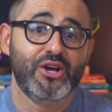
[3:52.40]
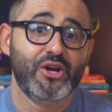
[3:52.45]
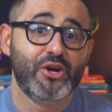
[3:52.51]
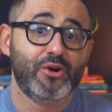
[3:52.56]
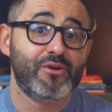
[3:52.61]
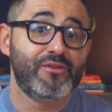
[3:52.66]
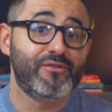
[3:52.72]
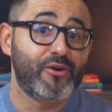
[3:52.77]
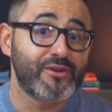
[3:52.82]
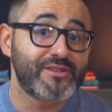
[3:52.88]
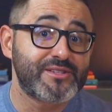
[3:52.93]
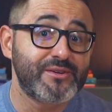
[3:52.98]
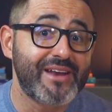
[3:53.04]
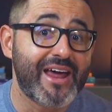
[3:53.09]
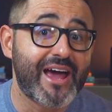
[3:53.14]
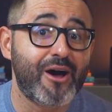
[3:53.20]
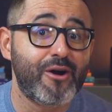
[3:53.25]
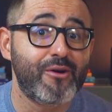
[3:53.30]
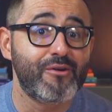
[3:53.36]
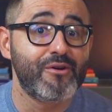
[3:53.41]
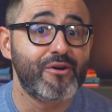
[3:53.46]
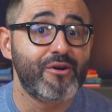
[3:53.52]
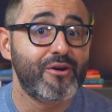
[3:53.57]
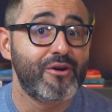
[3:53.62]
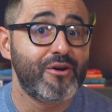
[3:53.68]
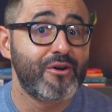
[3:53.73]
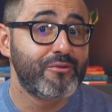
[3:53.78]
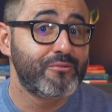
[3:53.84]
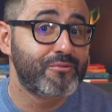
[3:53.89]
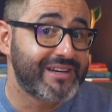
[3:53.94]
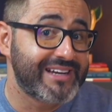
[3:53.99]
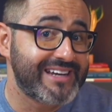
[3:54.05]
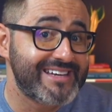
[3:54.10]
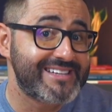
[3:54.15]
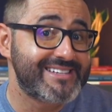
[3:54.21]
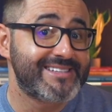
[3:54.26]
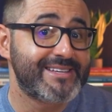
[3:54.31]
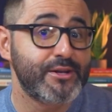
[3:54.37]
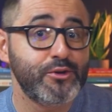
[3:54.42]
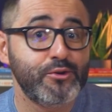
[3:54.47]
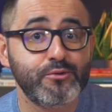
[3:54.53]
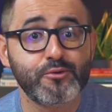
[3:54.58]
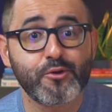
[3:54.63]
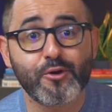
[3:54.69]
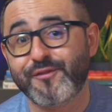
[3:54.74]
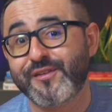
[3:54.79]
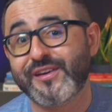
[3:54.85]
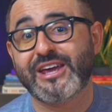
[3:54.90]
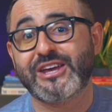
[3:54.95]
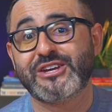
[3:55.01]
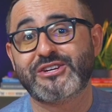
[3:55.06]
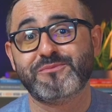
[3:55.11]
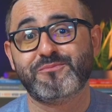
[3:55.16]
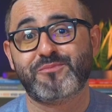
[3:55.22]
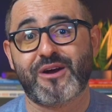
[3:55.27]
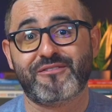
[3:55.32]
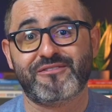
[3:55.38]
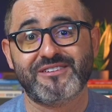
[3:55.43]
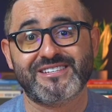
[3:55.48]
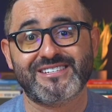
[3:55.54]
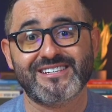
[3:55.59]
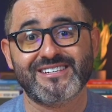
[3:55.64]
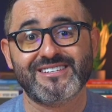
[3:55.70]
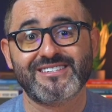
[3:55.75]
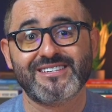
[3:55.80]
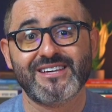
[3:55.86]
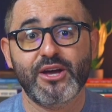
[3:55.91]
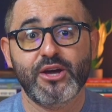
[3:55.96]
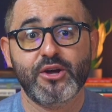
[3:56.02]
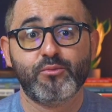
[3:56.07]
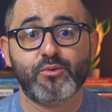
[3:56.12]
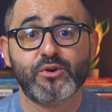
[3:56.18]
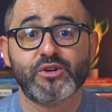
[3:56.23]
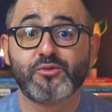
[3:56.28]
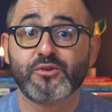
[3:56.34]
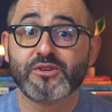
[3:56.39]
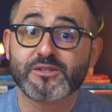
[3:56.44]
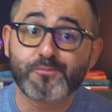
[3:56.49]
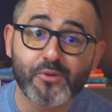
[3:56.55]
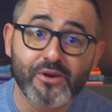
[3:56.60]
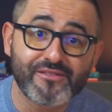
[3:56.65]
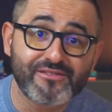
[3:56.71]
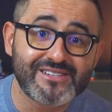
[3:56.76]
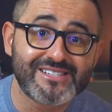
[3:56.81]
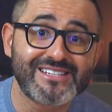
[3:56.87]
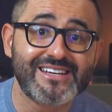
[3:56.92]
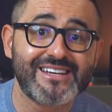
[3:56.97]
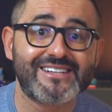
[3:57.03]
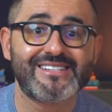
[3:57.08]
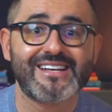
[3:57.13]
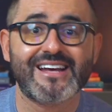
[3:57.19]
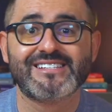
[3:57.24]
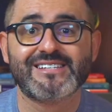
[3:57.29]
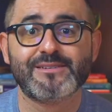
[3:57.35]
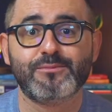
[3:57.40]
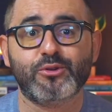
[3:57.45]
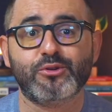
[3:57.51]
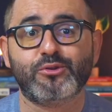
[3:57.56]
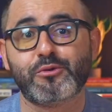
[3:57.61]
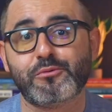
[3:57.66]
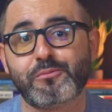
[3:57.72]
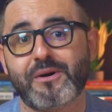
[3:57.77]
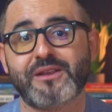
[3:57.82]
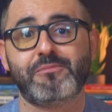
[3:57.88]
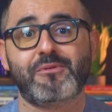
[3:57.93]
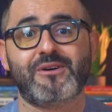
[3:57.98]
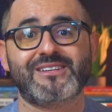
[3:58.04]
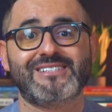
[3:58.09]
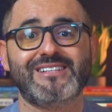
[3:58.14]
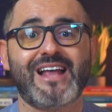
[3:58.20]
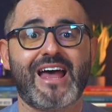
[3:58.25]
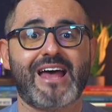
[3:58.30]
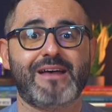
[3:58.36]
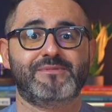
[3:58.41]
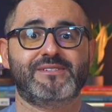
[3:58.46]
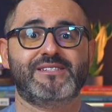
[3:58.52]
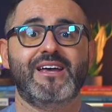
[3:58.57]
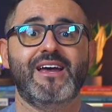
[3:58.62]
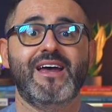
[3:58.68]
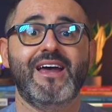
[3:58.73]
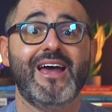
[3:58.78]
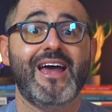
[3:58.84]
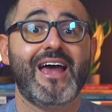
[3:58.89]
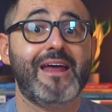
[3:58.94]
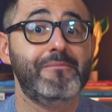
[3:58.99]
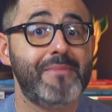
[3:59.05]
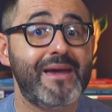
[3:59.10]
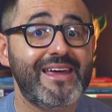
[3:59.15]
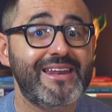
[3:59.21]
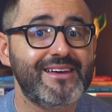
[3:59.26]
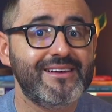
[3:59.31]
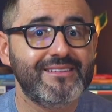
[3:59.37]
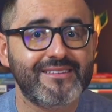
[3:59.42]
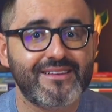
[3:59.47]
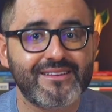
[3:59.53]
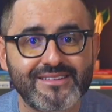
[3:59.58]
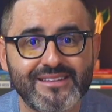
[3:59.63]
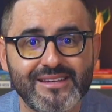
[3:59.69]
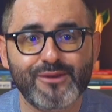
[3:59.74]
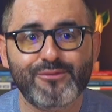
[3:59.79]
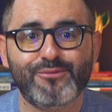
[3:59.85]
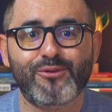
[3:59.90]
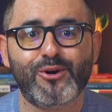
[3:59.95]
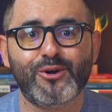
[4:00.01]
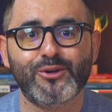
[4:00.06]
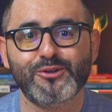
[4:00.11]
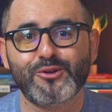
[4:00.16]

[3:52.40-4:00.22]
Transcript: We've also now released the new notification preferences, which was previously accessible through BuddyBoss Labs, and made it the default